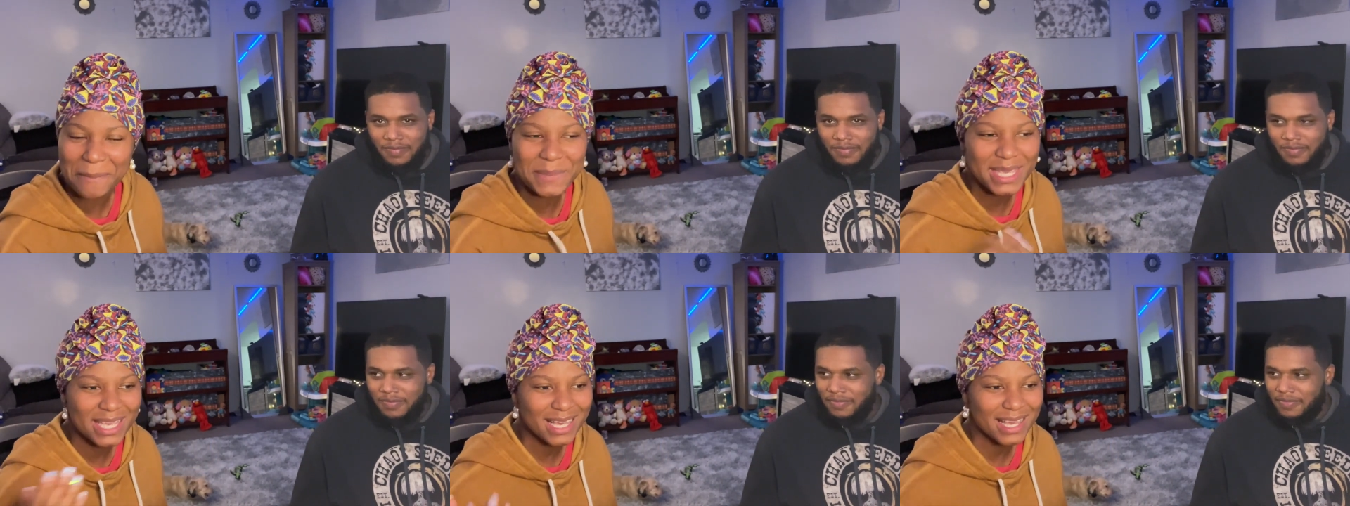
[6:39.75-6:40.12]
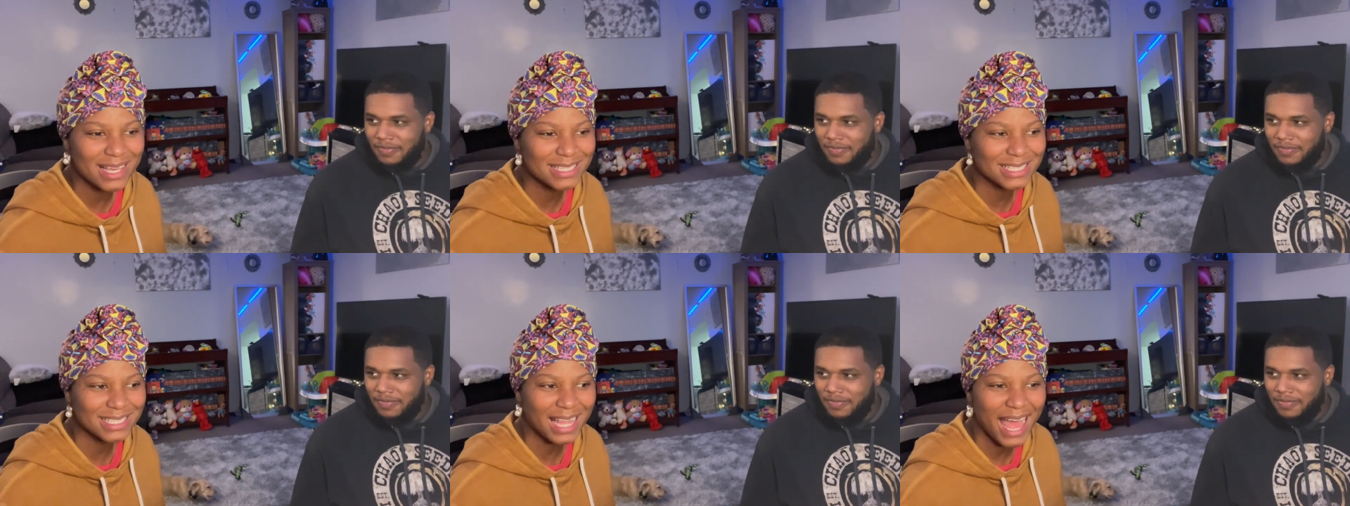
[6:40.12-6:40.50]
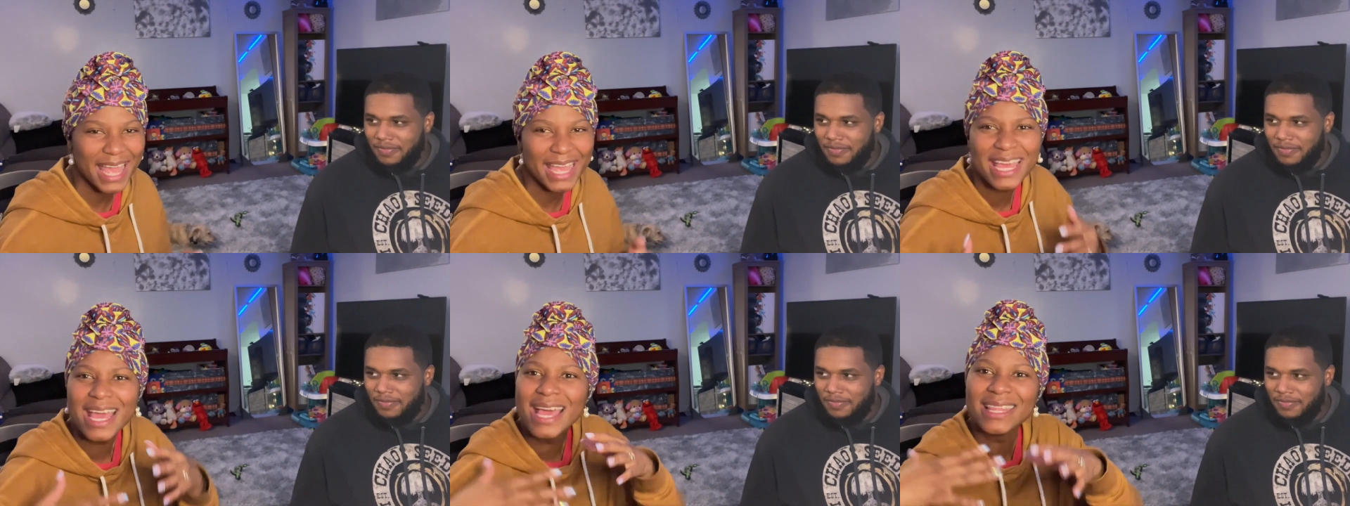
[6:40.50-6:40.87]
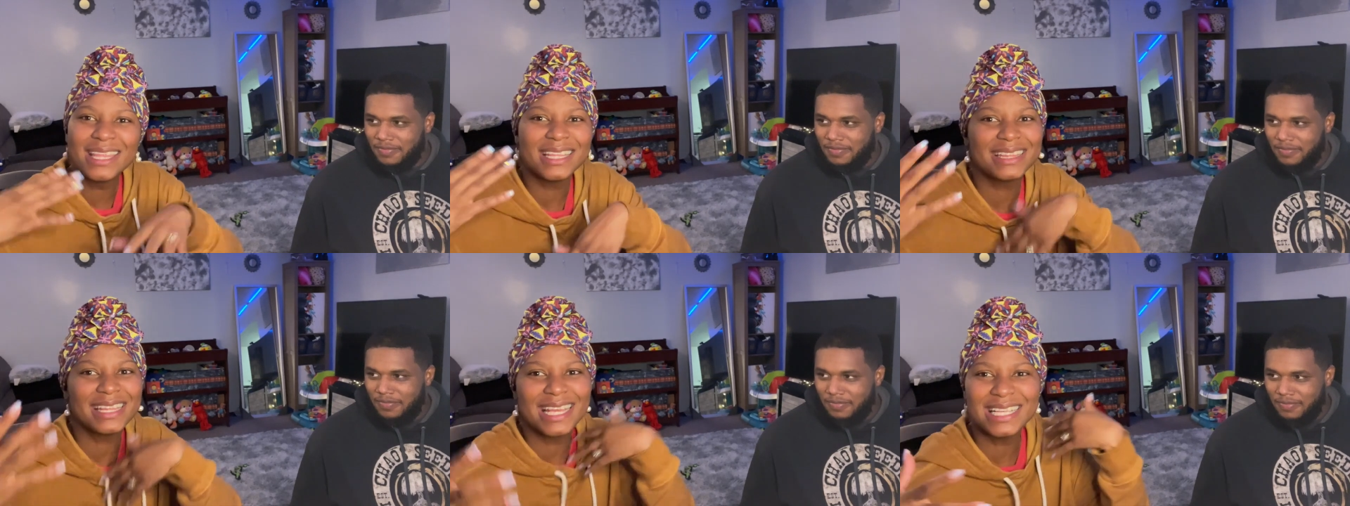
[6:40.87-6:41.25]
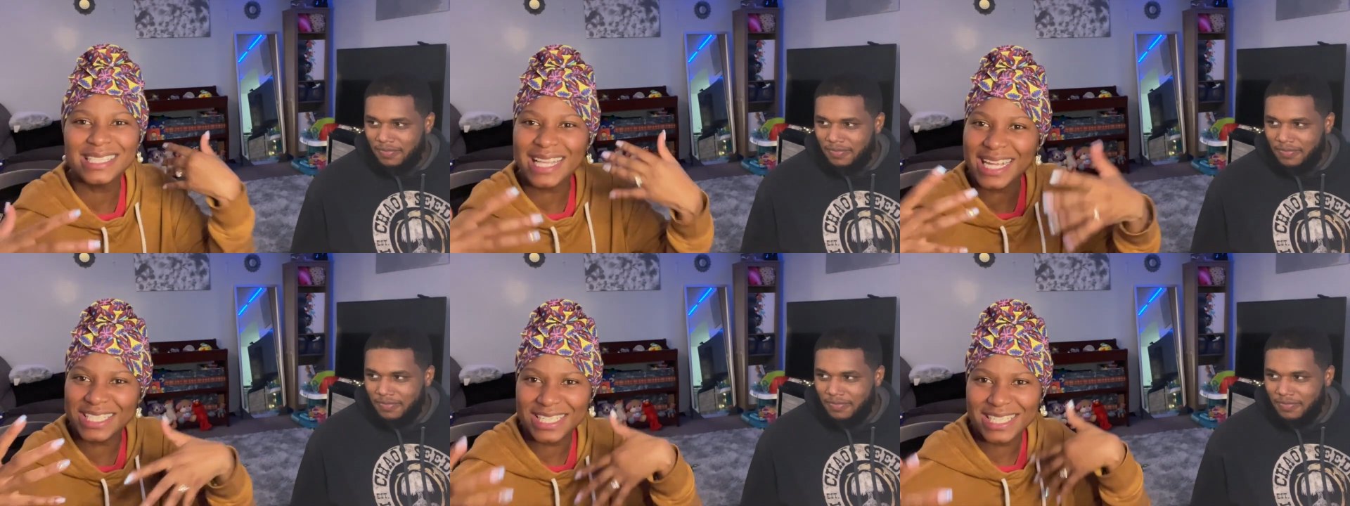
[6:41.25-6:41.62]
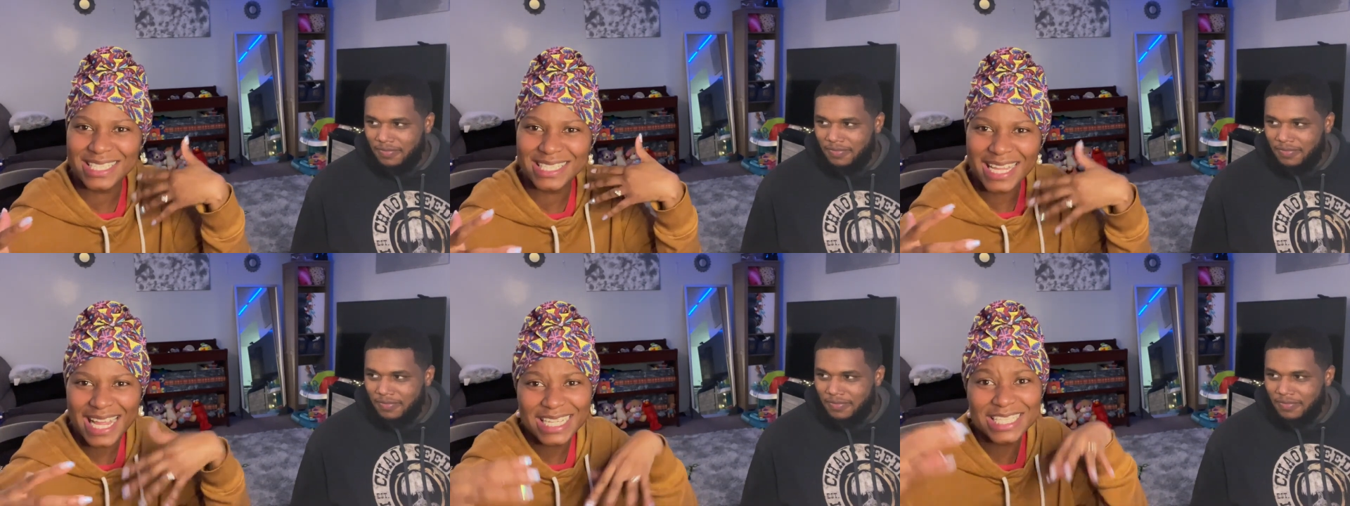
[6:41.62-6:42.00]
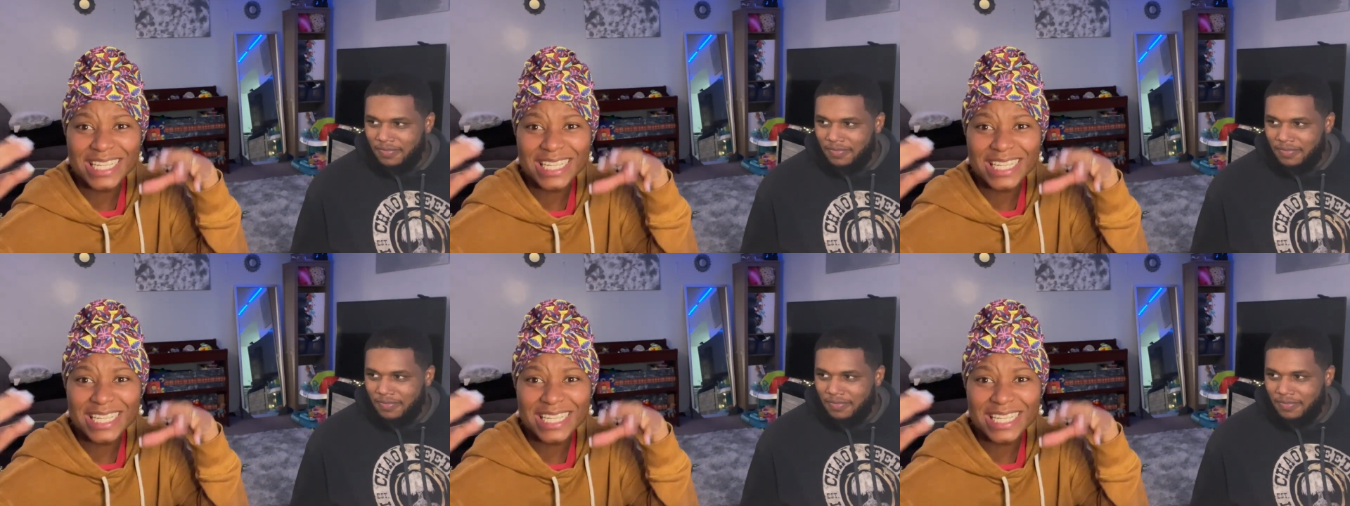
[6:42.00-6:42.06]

Speaker 1: because like the things that she's saying,